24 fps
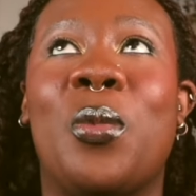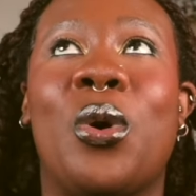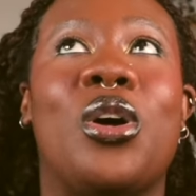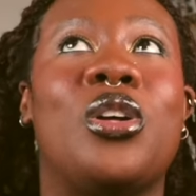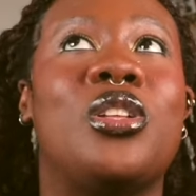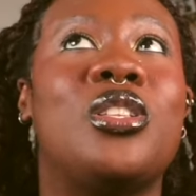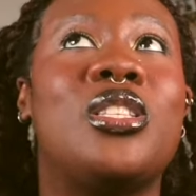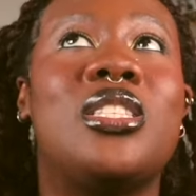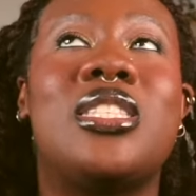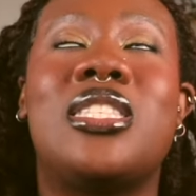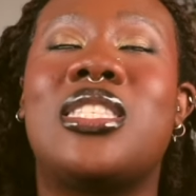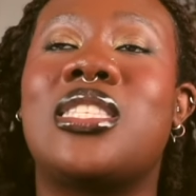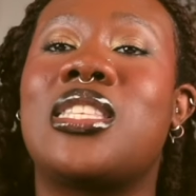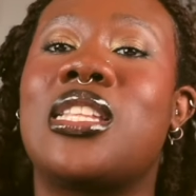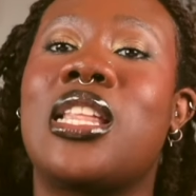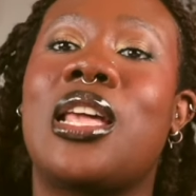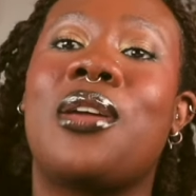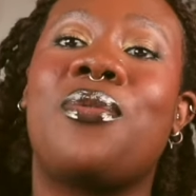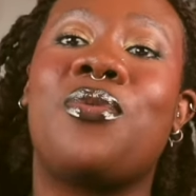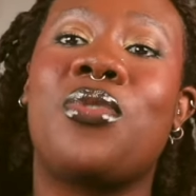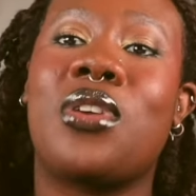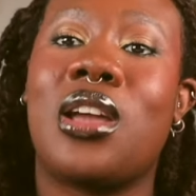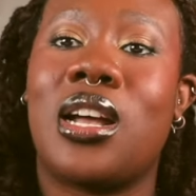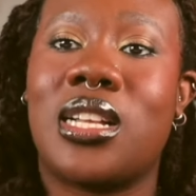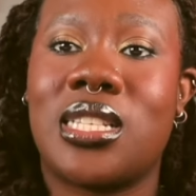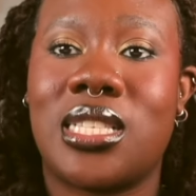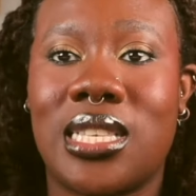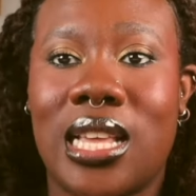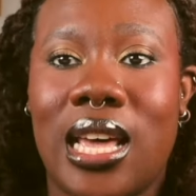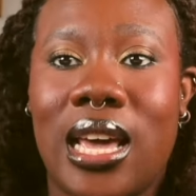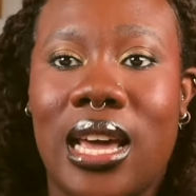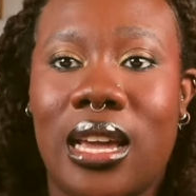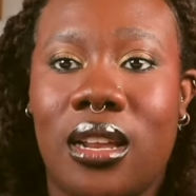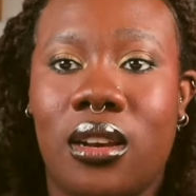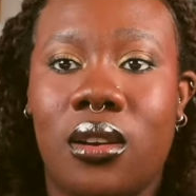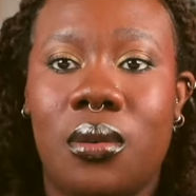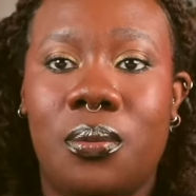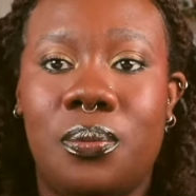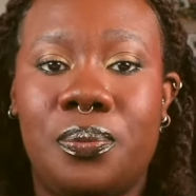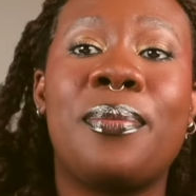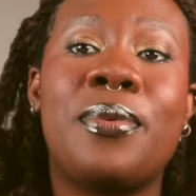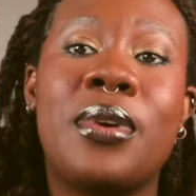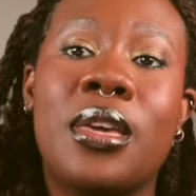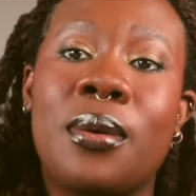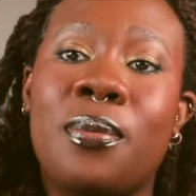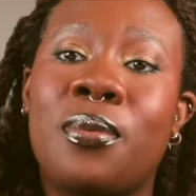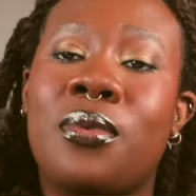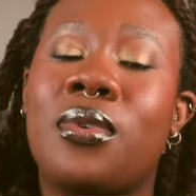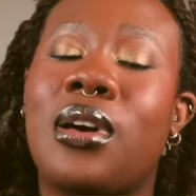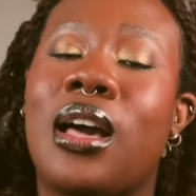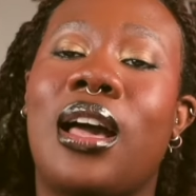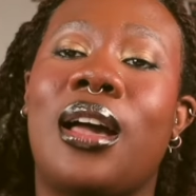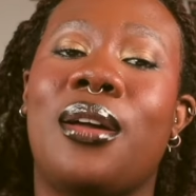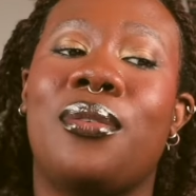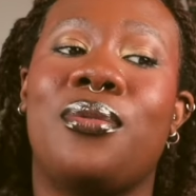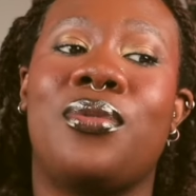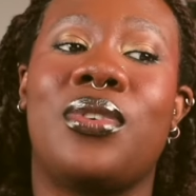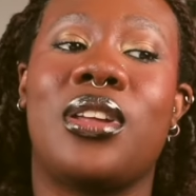But slavery aside, white people